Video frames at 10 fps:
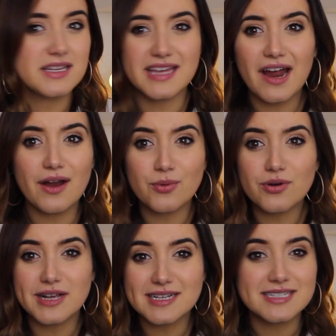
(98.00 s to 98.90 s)
I
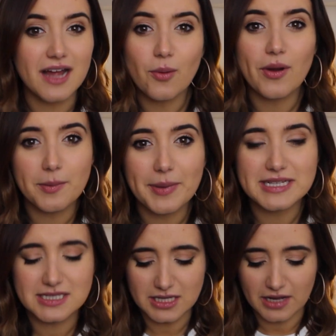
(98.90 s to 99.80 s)
wear it
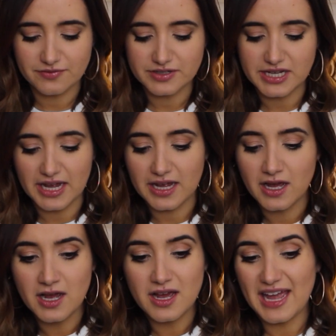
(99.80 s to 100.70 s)
basically every day.
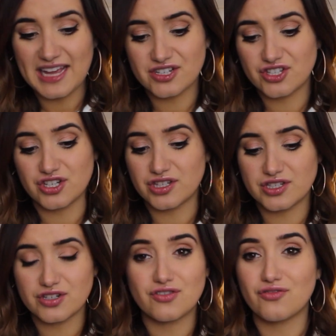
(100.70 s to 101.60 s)
It's
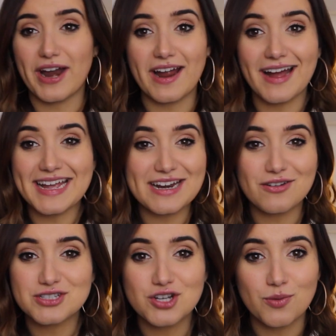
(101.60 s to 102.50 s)
just great. I get
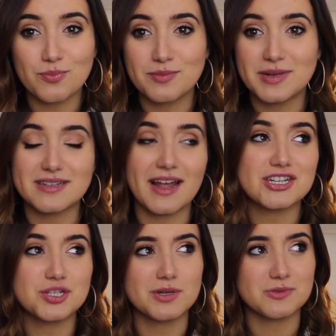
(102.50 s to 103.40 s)
lots of compliments. I
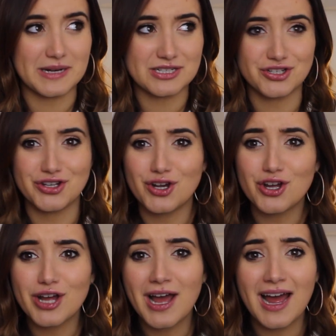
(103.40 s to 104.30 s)
actually once went into New
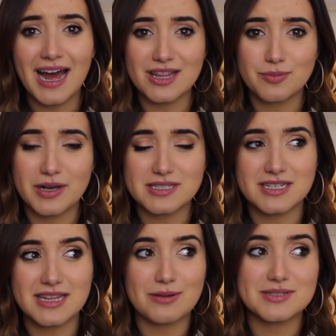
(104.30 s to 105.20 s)
Look and the
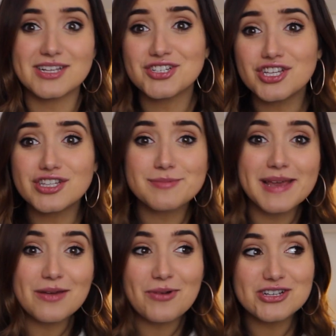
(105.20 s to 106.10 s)
person in there was like, excuse
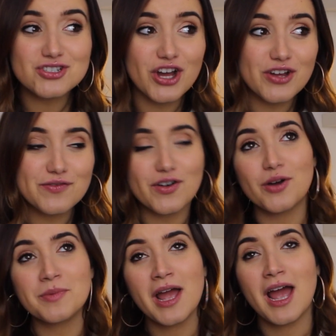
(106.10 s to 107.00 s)
me, where's your coat
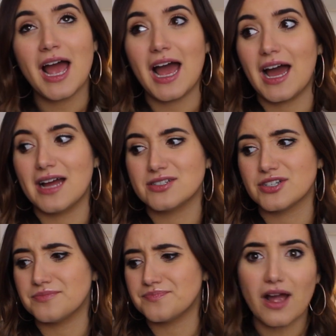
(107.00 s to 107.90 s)
from? And
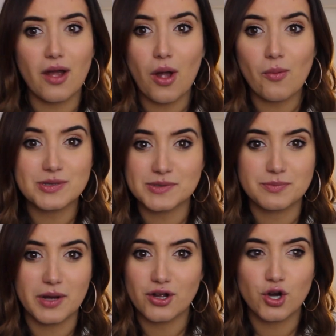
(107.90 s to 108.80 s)
I once went
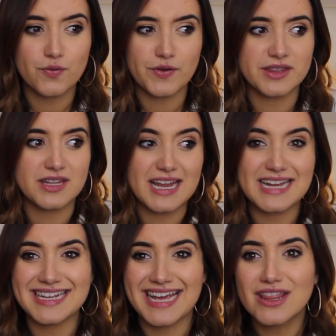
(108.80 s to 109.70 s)
to buy a coffee and the
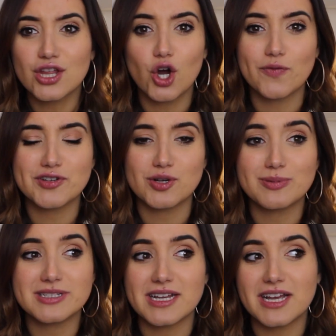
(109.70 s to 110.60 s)
lady in the coffee
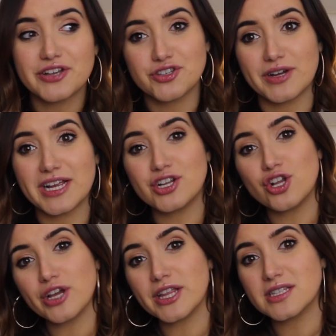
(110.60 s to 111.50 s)
shop was like, sorry, can you
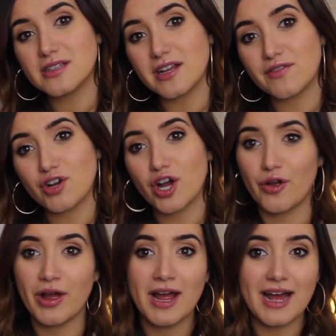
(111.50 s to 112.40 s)
look inside of your
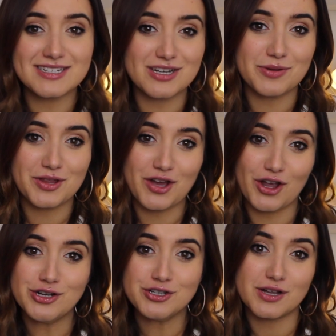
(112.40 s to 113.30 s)
coat and tell me the
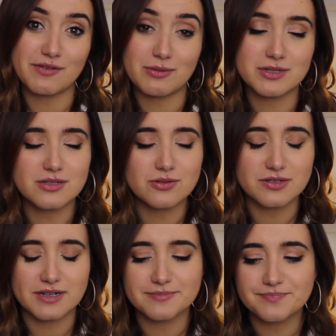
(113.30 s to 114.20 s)
code? Because I really want to
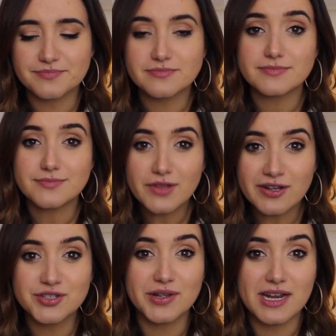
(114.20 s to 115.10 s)
order it.
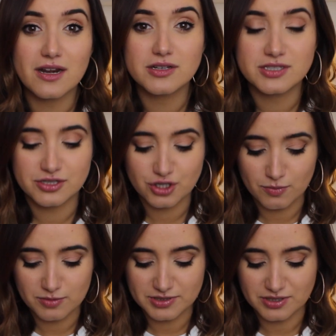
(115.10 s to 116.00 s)
So I get loads and loads of
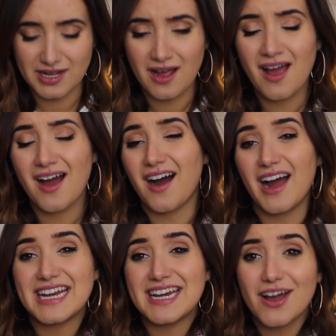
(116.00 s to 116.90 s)
compliments on it.
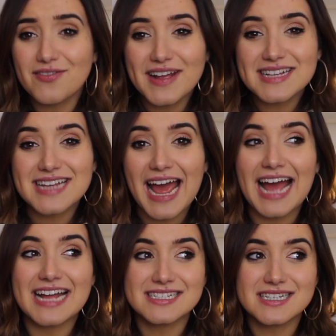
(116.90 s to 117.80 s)
I love it.
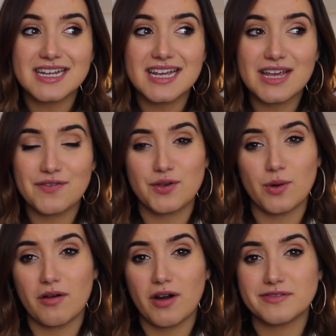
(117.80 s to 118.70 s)
And if
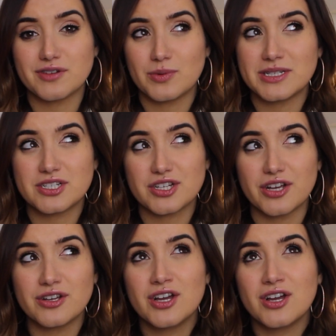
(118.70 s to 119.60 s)
you are after a winter
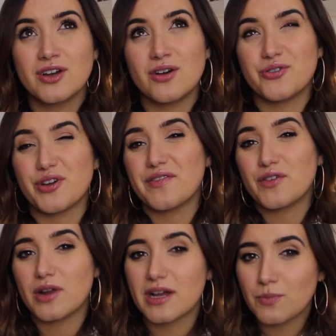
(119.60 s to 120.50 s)
coat, although I
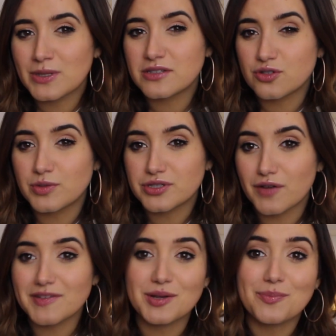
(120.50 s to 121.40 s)
feel like winter's almost
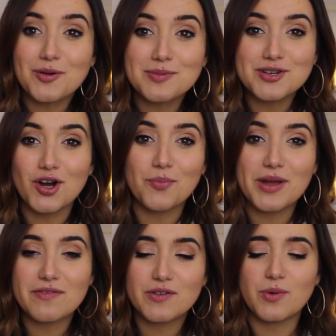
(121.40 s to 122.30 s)
over, so you're probably not,
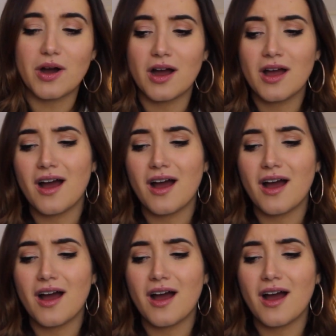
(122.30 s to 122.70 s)
but if you are,